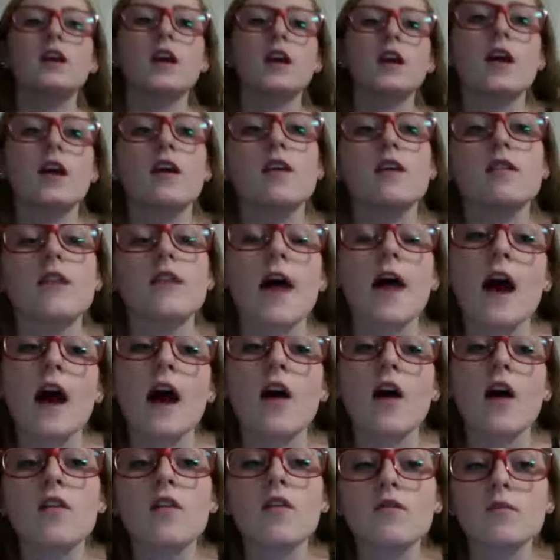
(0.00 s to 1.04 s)

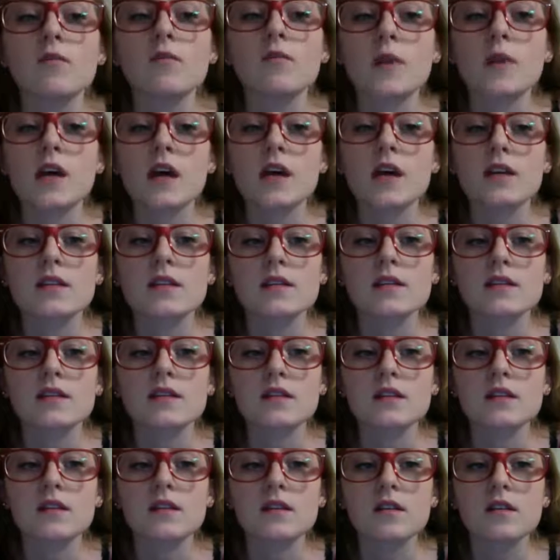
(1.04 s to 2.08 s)
now because
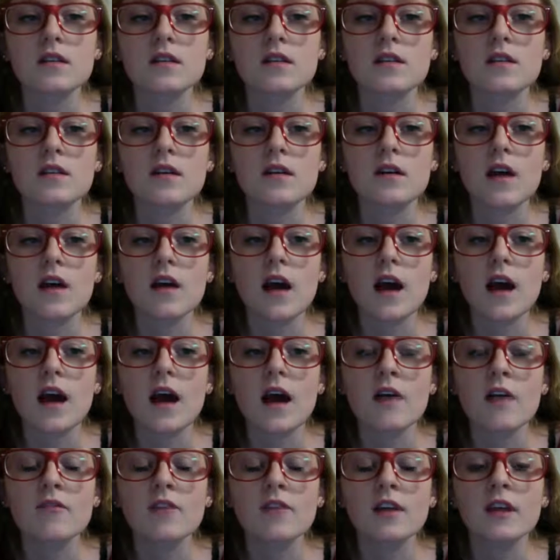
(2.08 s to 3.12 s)
I
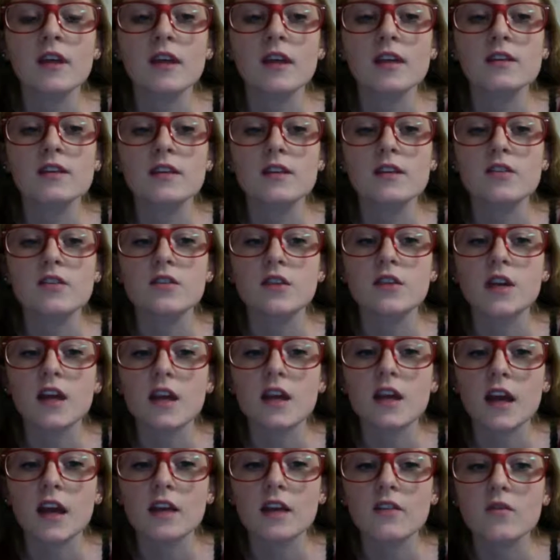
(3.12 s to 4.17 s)
feel like it's easier to
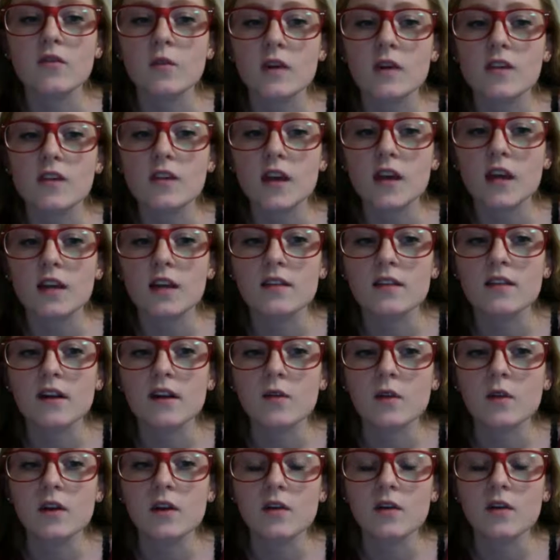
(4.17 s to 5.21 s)
connect with kids like
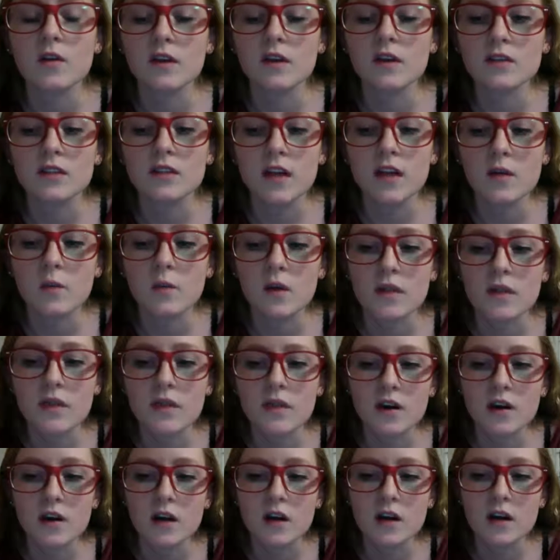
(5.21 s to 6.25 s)
when you understand what
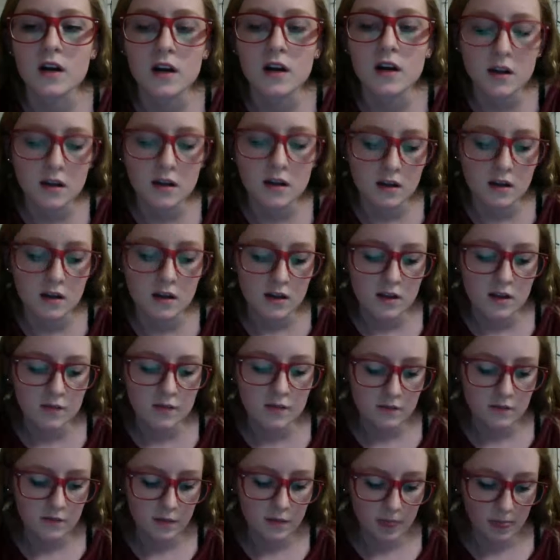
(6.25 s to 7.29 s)
they're
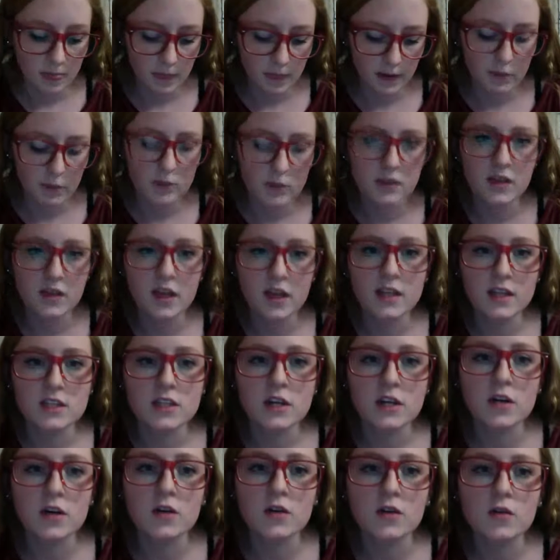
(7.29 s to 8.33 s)
like what they
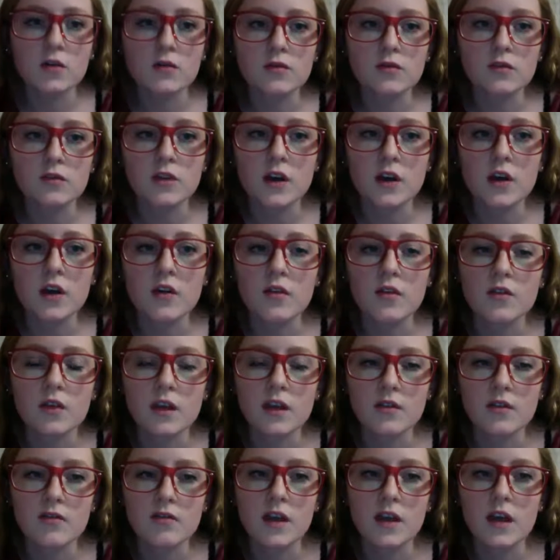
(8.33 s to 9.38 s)
do. So
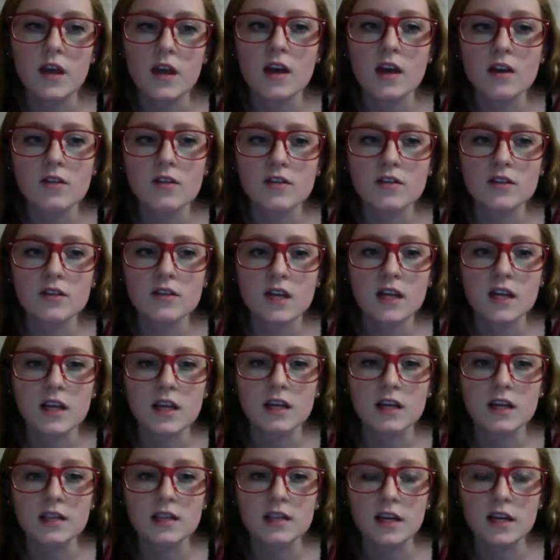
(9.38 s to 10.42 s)
if they understand
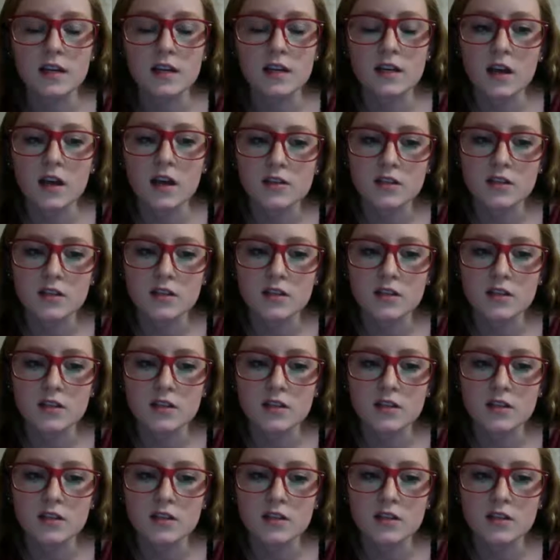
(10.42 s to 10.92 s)
like technology, it's